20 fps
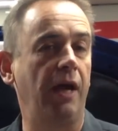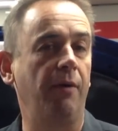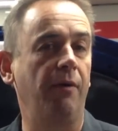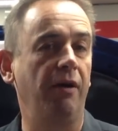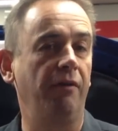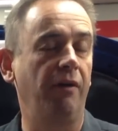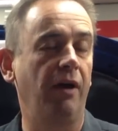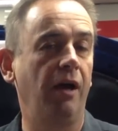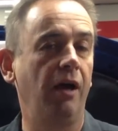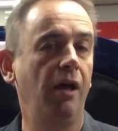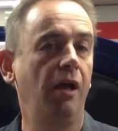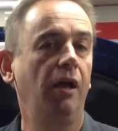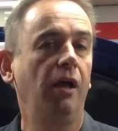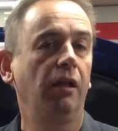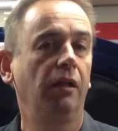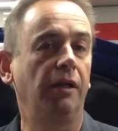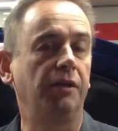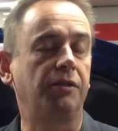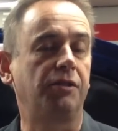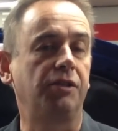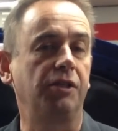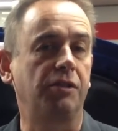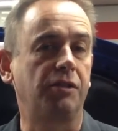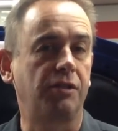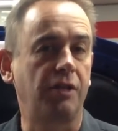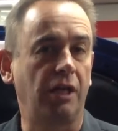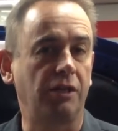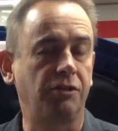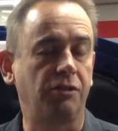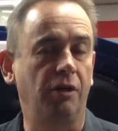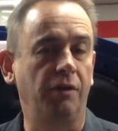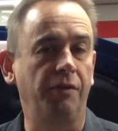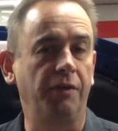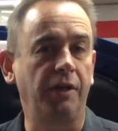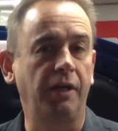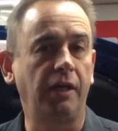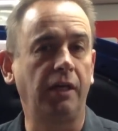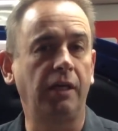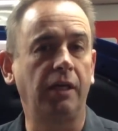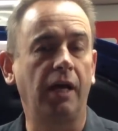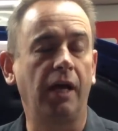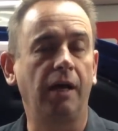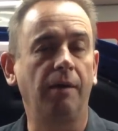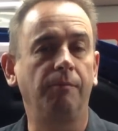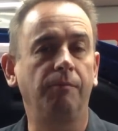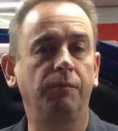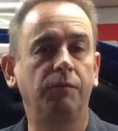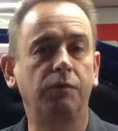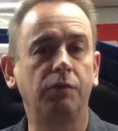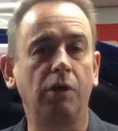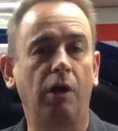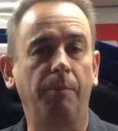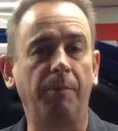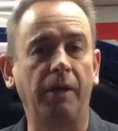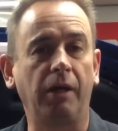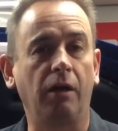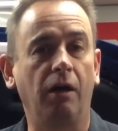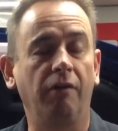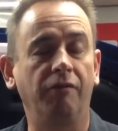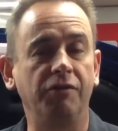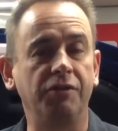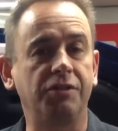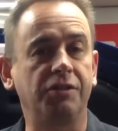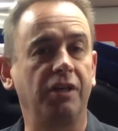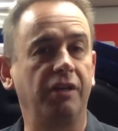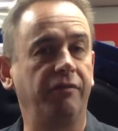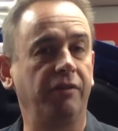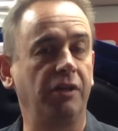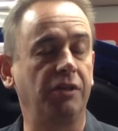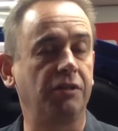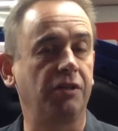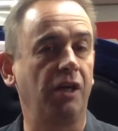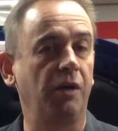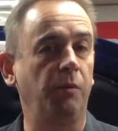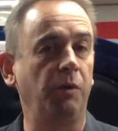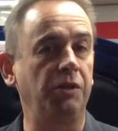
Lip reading: However, let's just touch on the topic of the CVT.